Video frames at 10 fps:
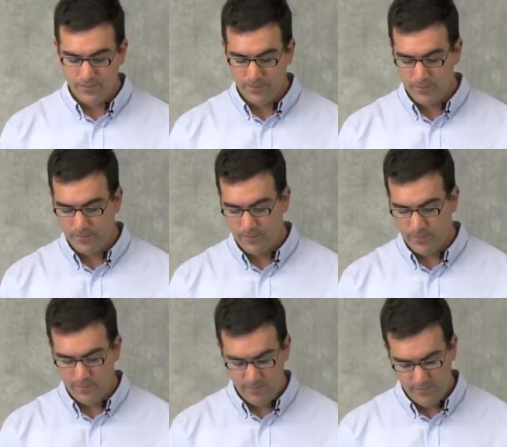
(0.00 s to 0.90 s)

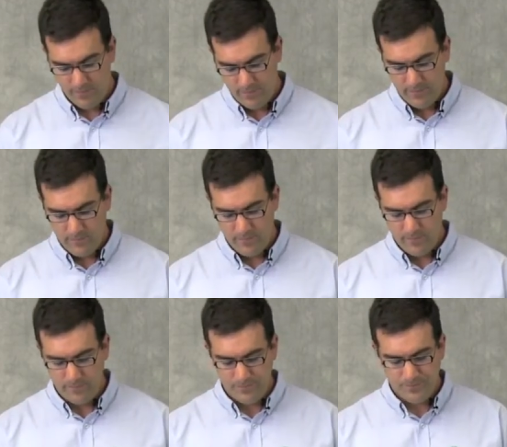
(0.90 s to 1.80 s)

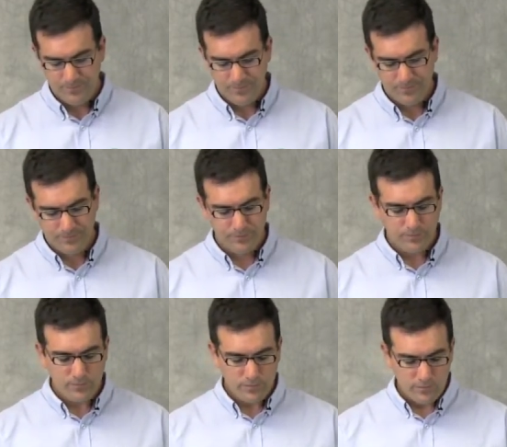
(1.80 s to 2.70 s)

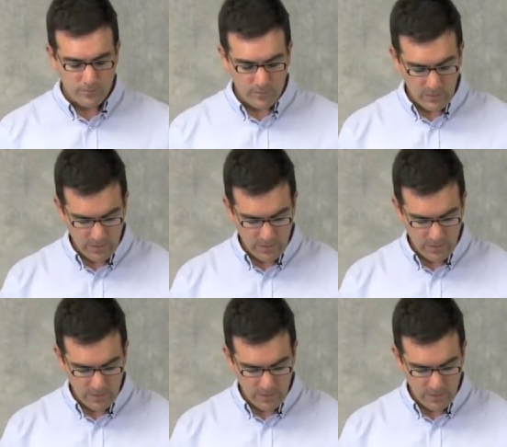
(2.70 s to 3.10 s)
(silence)